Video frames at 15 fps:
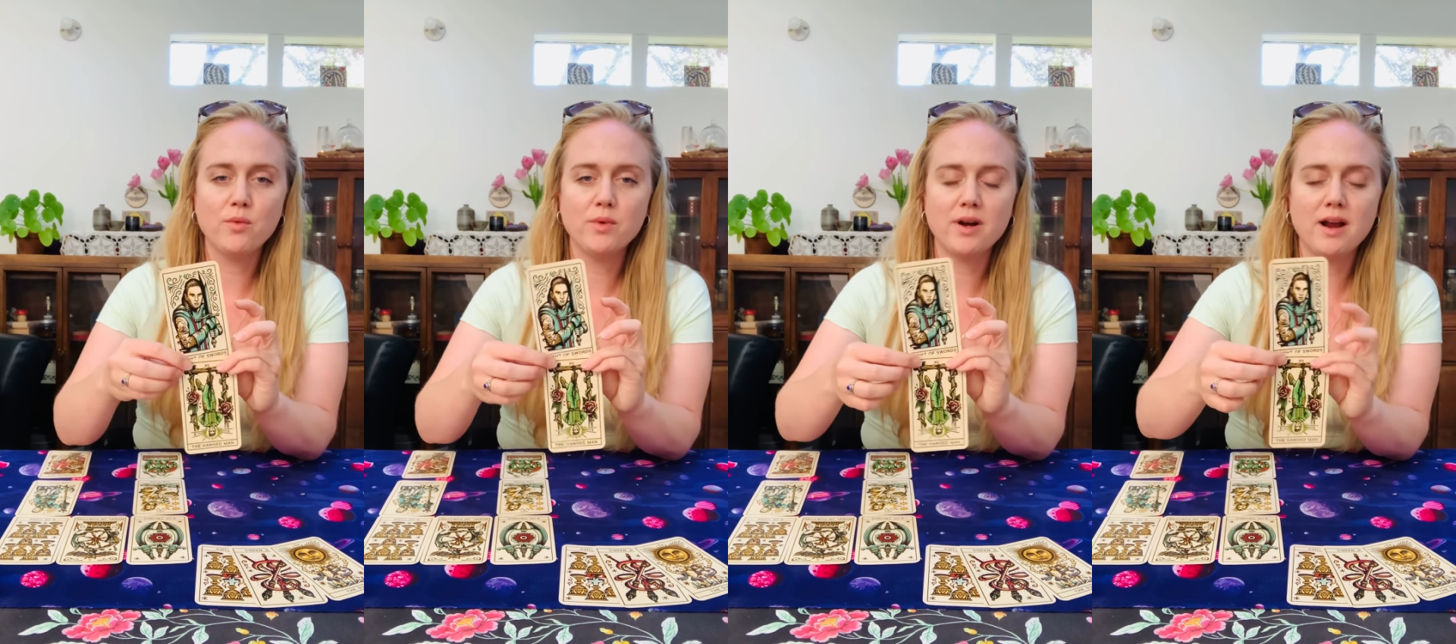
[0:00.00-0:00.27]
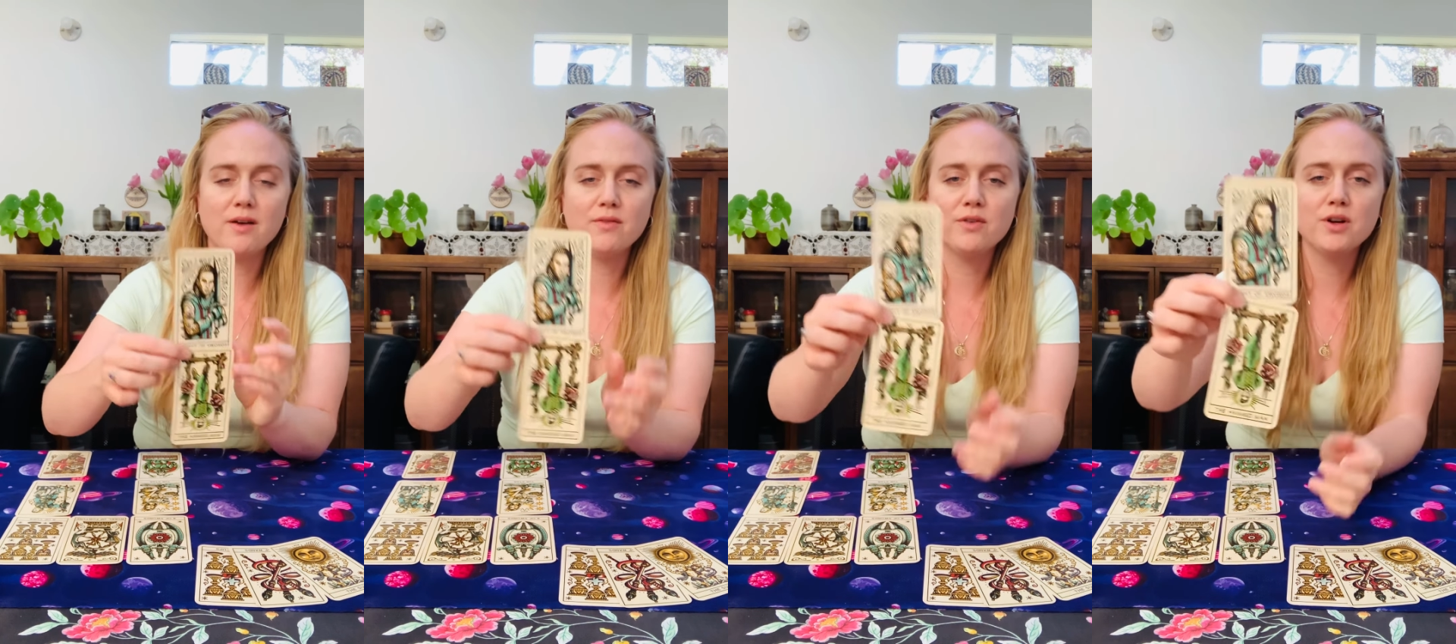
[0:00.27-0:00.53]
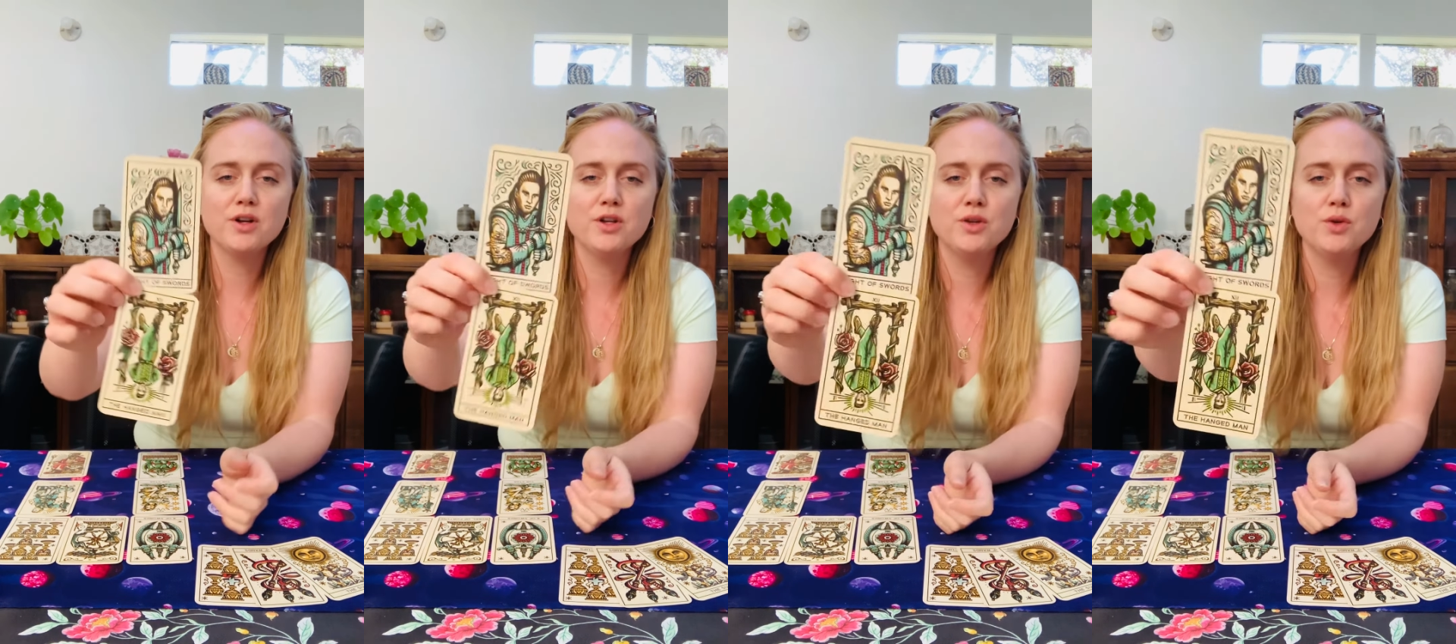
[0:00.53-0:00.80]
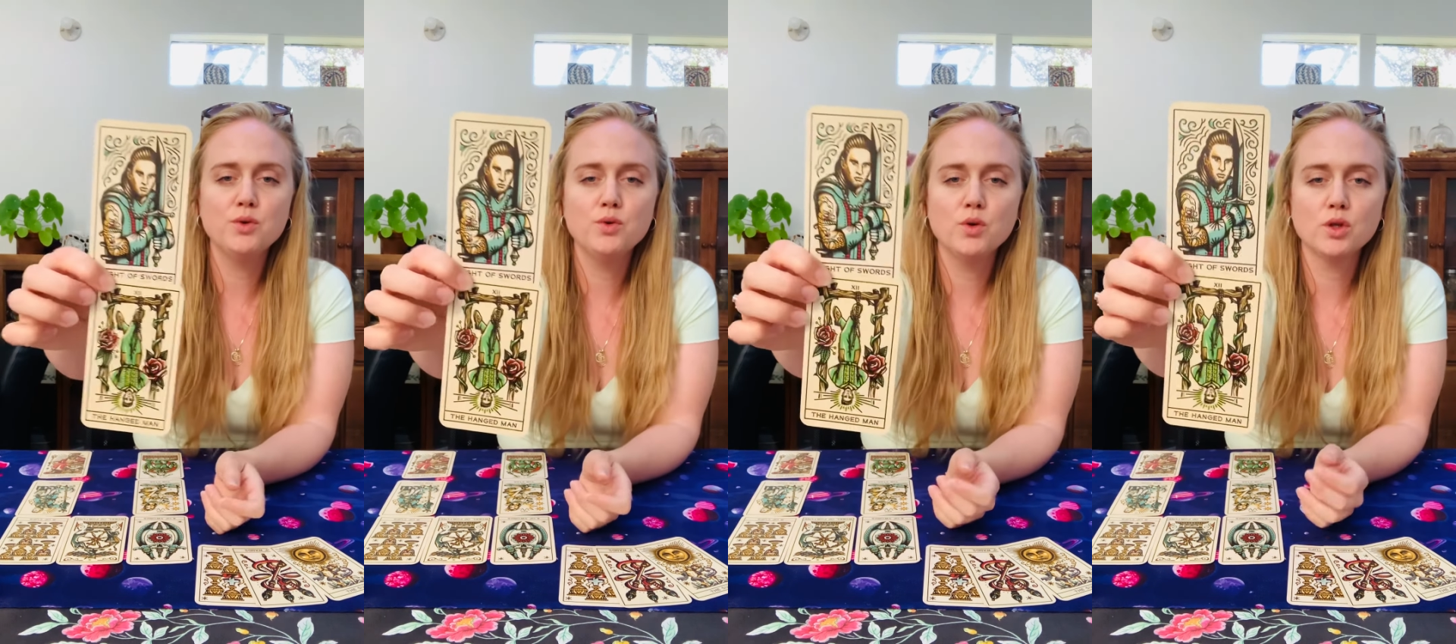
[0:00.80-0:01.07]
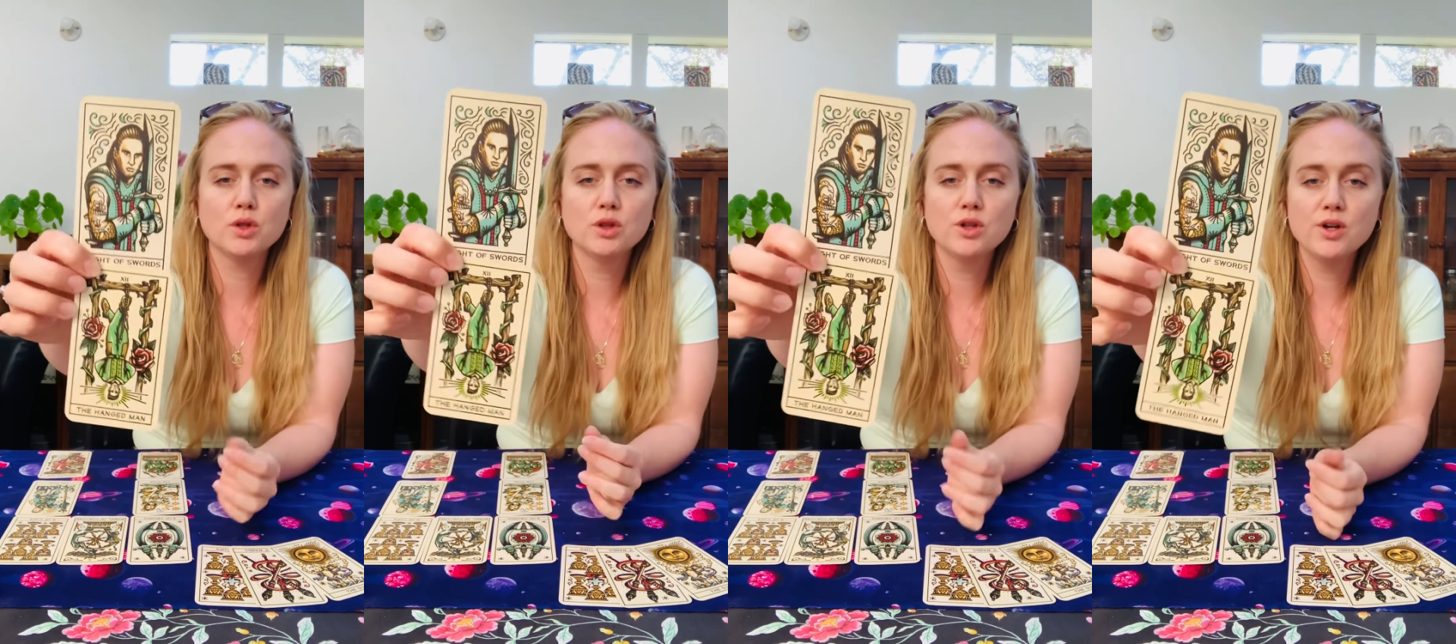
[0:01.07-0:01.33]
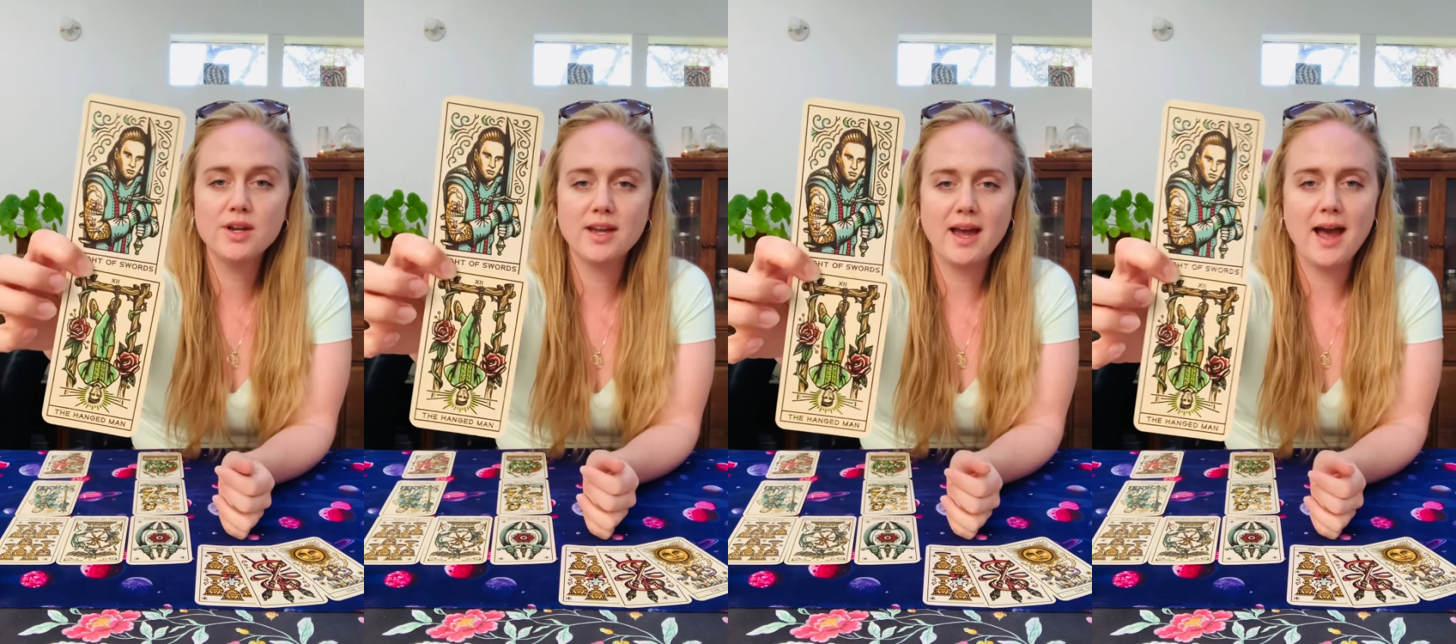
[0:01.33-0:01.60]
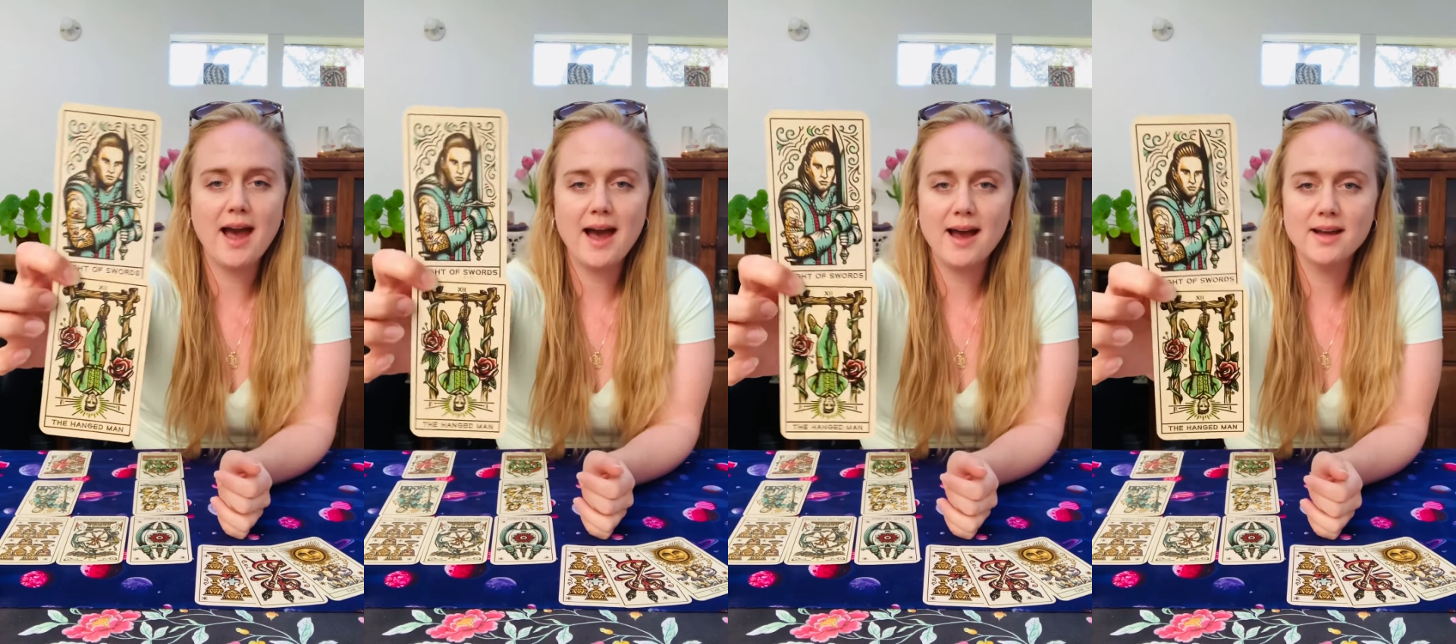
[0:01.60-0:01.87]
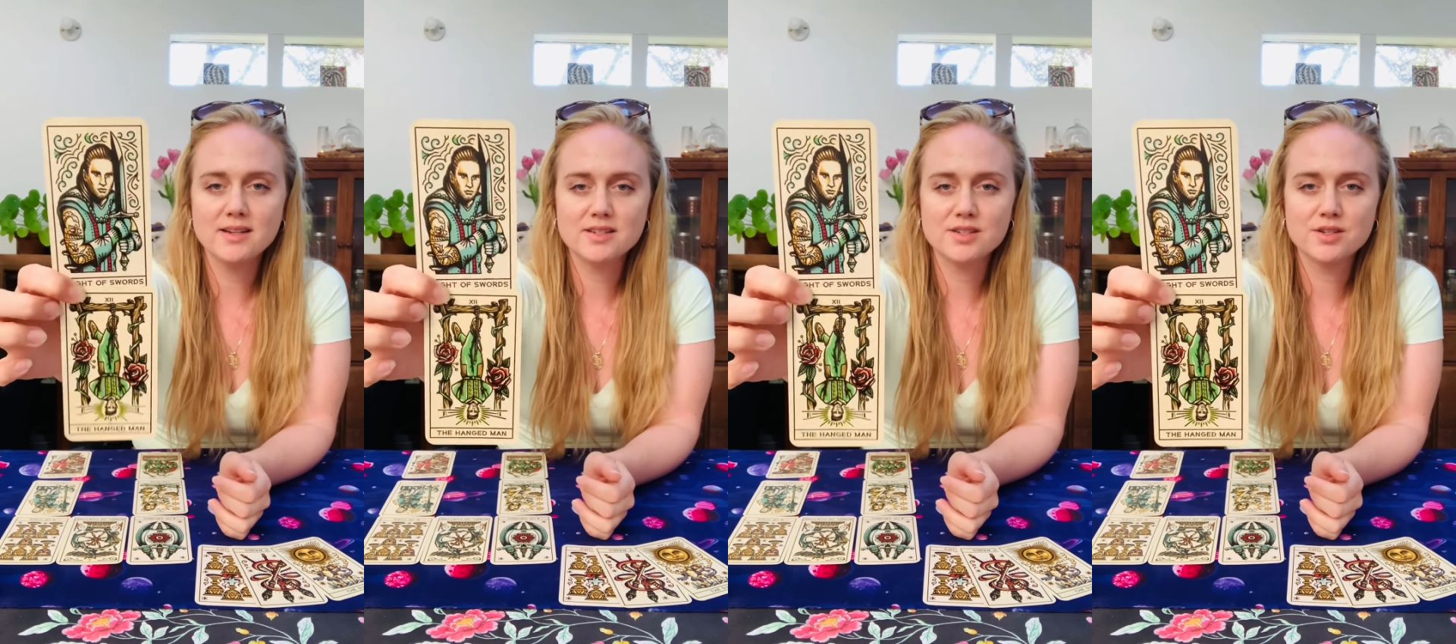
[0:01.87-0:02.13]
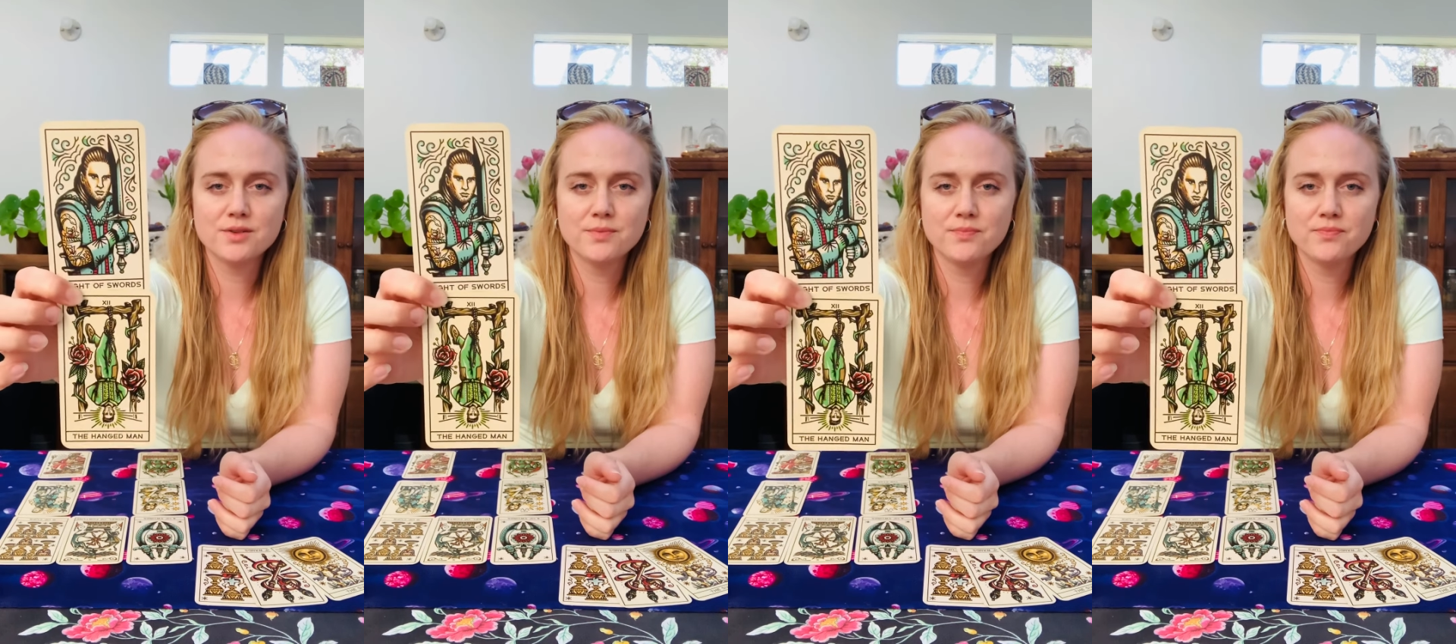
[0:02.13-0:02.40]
whatever you look at,